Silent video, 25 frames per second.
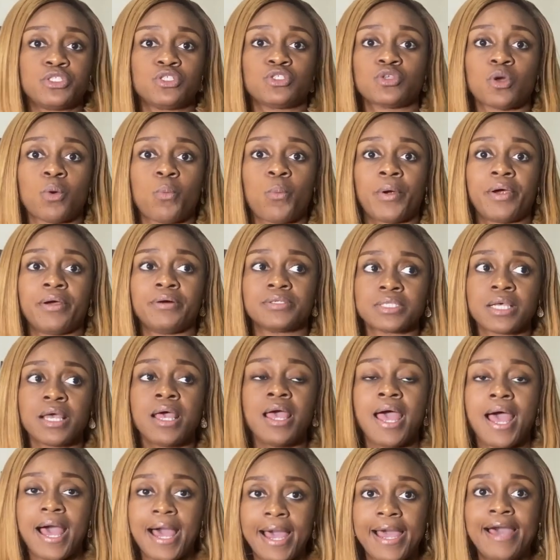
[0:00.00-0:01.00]
to somewhere else.
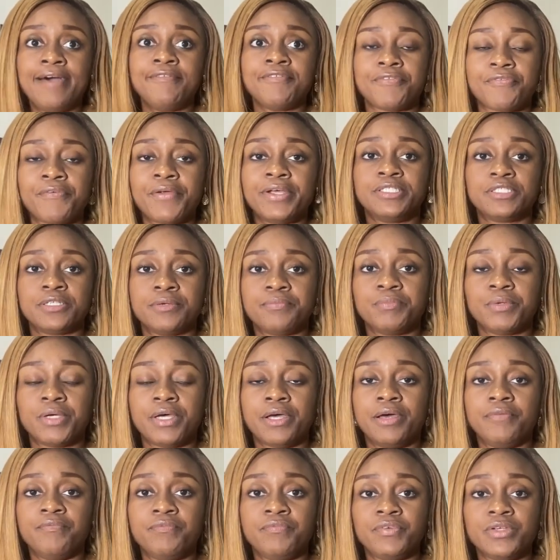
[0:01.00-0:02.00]
I have a French um,
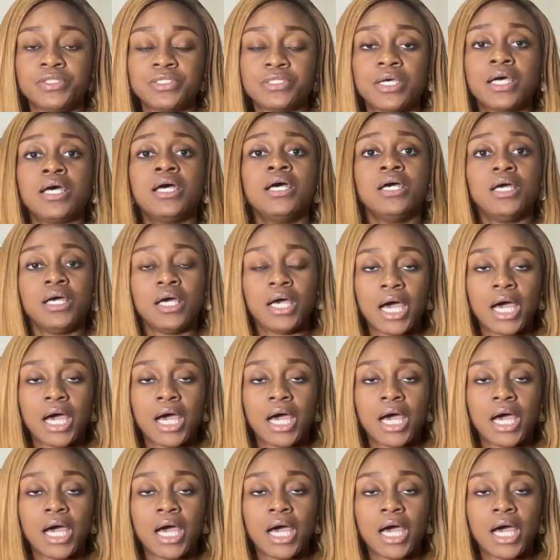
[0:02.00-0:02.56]
um visa.